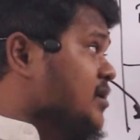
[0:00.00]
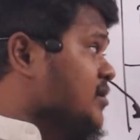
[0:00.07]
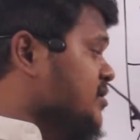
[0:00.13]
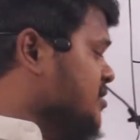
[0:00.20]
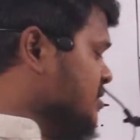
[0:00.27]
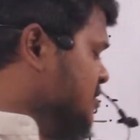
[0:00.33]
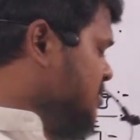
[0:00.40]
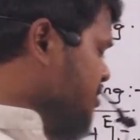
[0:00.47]

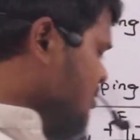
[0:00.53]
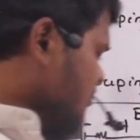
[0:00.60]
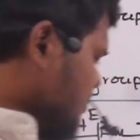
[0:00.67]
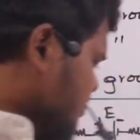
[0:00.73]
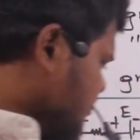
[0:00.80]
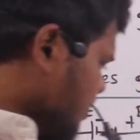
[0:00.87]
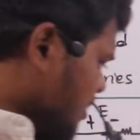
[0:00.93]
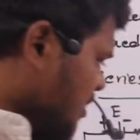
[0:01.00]
resistance
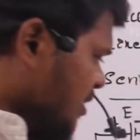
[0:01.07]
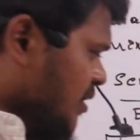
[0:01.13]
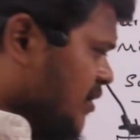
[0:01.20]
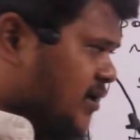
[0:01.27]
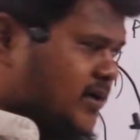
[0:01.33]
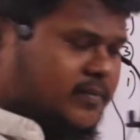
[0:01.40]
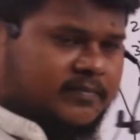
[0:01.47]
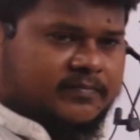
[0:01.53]
which we are
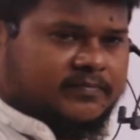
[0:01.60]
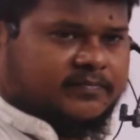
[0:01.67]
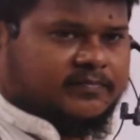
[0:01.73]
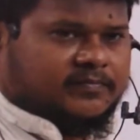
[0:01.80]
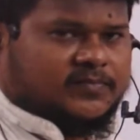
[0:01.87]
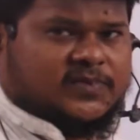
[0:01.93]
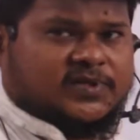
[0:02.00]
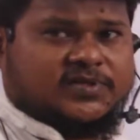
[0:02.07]
connecting,
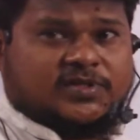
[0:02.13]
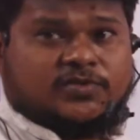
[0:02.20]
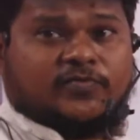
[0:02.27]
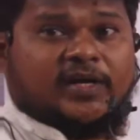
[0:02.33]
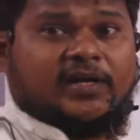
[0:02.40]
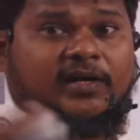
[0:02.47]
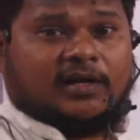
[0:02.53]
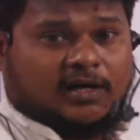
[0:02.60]
this is
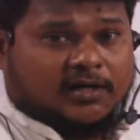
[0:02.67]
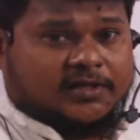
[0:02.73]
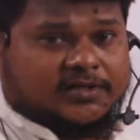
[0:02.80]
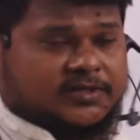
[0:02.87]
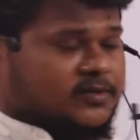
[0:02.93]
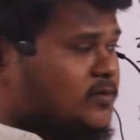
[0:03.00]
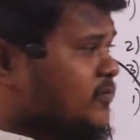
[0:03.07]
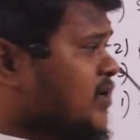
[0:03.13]
very
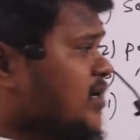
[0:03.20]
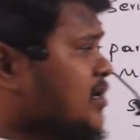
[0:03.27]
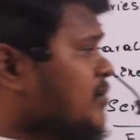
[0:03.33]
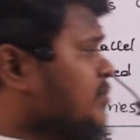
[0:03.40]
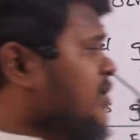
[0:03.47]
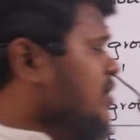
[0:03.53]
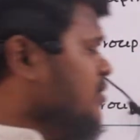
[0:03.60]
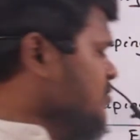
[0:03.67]
large when
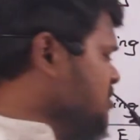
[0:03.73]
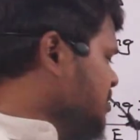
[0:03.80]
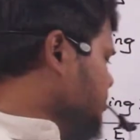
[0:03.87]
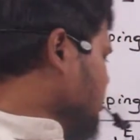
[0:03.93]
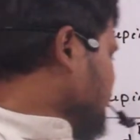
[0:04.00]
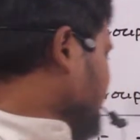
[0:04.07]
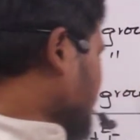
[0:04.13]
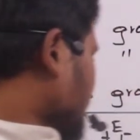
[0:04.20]
compared to
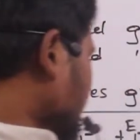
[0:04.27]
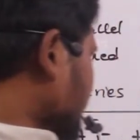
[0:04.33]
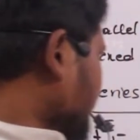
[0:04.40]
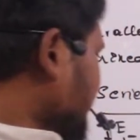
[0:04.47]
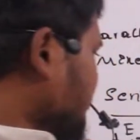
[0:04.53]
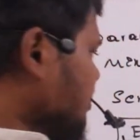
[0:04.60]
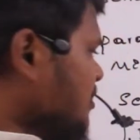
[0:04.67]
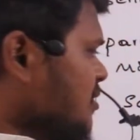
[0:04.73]
sum of all the
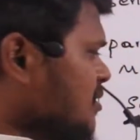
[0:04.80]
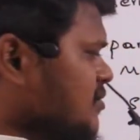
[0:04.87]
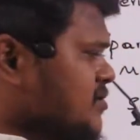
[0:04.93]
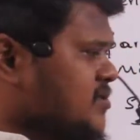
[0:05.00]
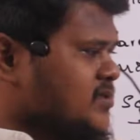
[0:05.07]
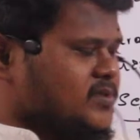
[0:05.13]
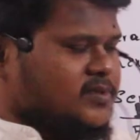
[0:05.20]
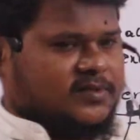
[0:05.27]
internal
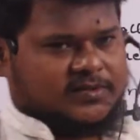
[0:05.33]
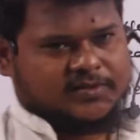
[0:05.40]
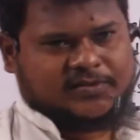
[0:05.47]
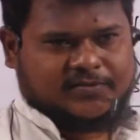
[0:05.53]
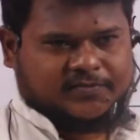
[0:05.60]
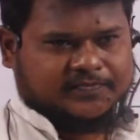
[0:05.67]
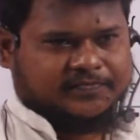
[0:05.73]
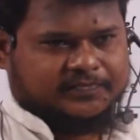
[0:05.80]
resistances.
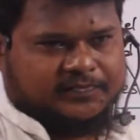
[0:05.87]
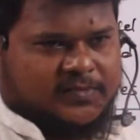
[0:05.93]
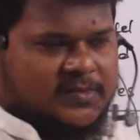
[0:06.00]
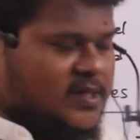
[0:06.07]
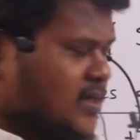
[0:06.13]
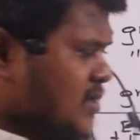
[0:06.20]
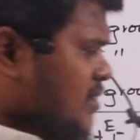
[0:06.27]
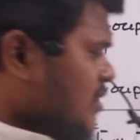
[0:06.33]

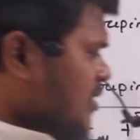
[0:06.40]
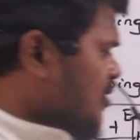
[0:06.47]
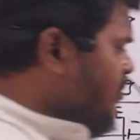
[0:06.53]
It